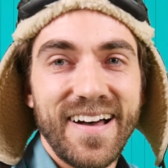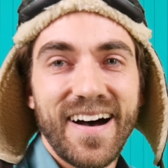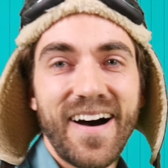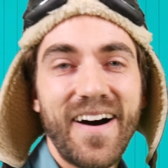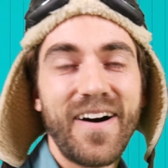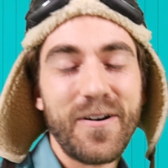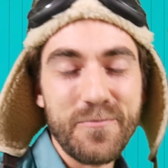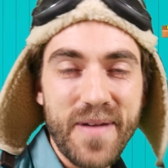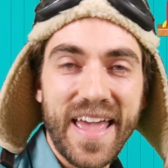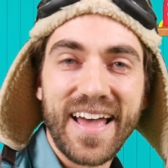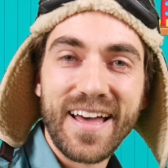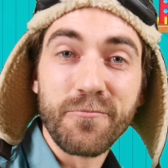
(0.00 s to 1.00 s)
Oh
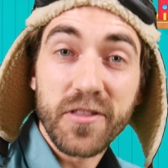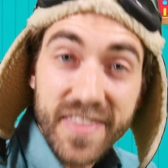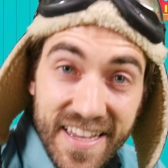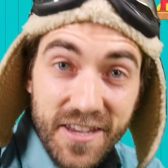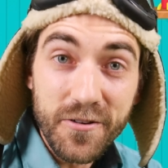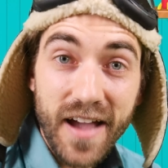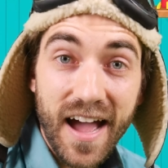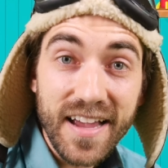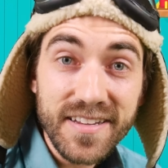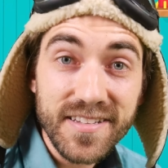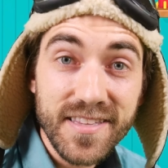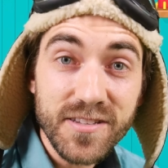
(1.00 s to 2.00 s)
man, well thank you
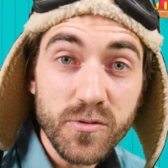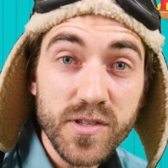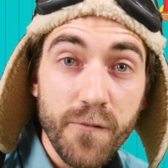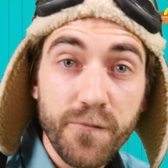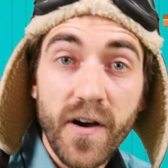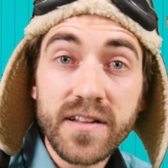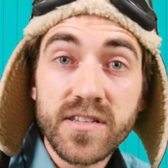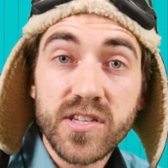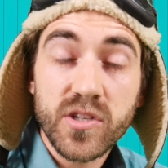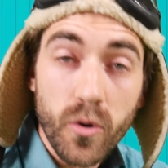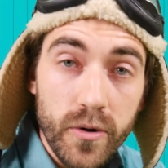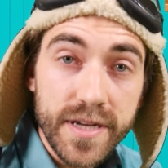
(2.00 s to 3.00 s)
guys. This was a fun
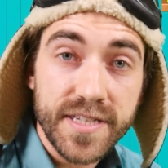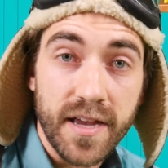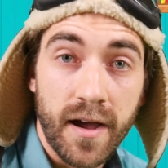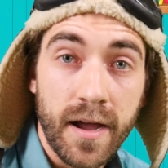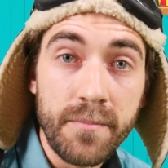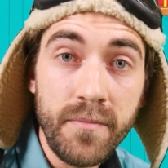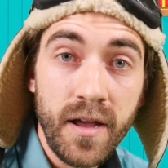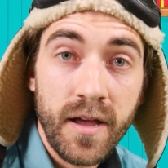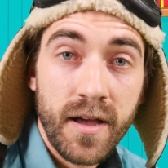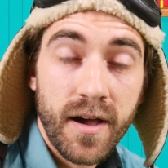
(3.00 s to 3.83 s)
story time.